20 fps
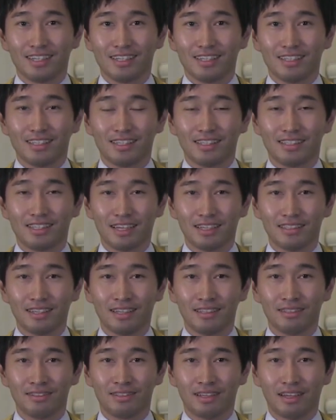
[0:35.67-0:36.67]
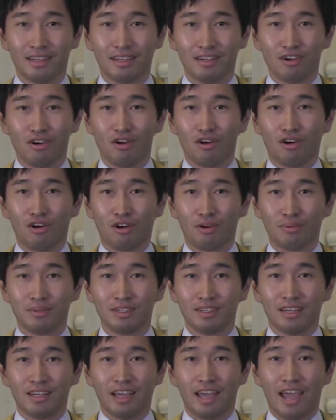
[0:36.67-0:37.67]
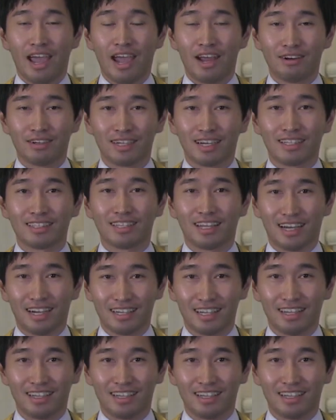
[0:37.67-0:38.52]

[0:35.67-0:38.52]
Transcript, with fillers: descendant day of El Cantare.